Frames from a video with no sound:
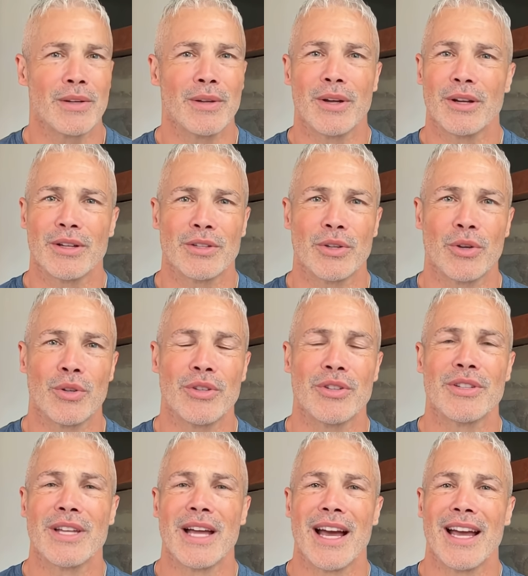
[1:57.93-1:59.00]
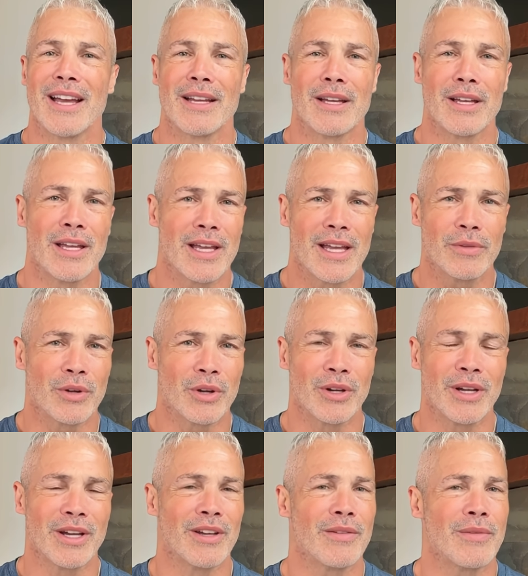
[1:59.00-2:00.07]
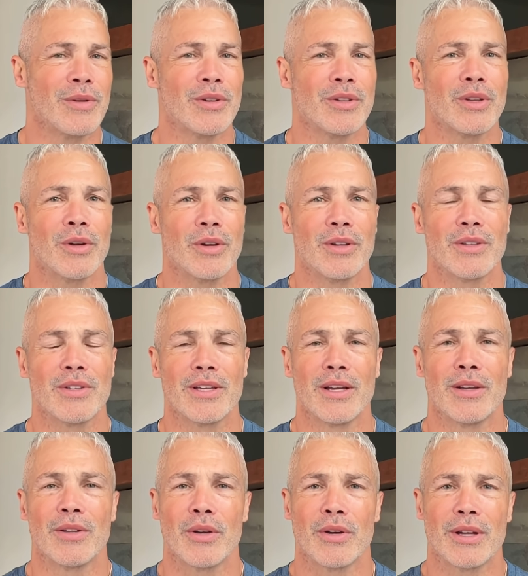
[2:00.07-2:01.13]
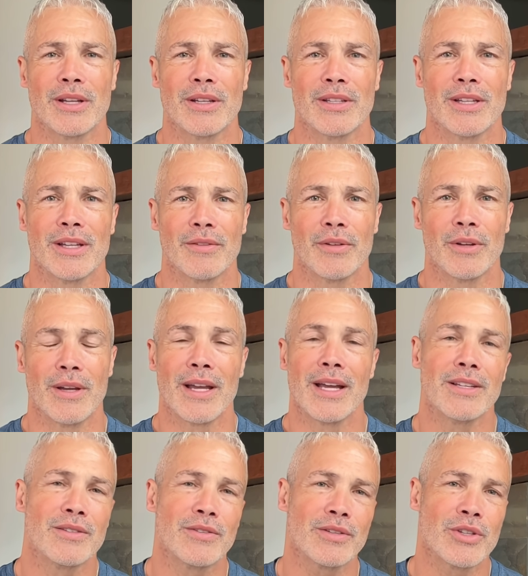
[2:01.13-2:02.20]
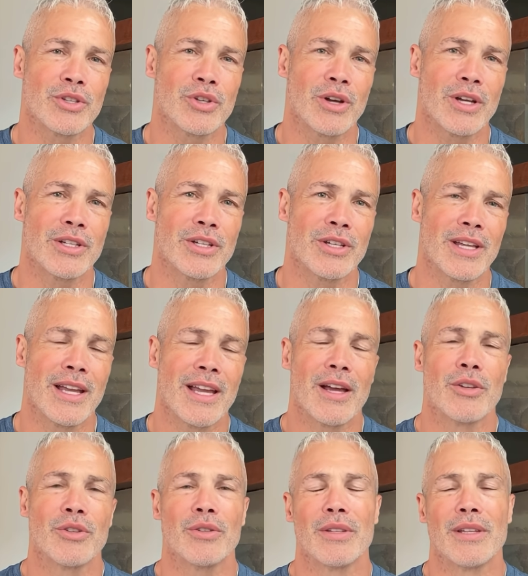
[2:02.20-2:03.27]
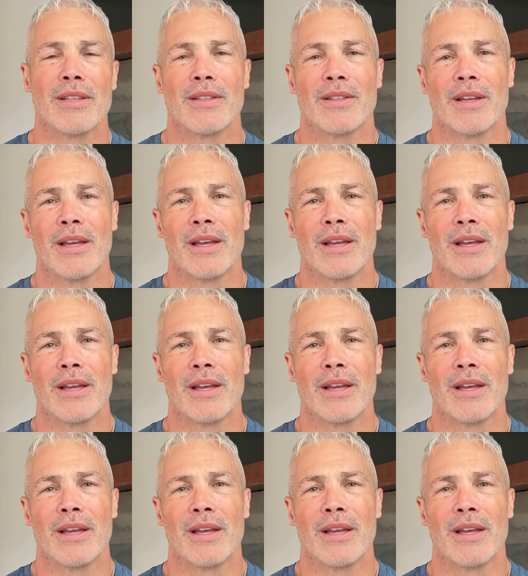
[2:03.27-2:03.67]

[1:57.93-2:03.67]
American soldiers died. For Korea, both North and South Korea suffered massive destruction and casualties.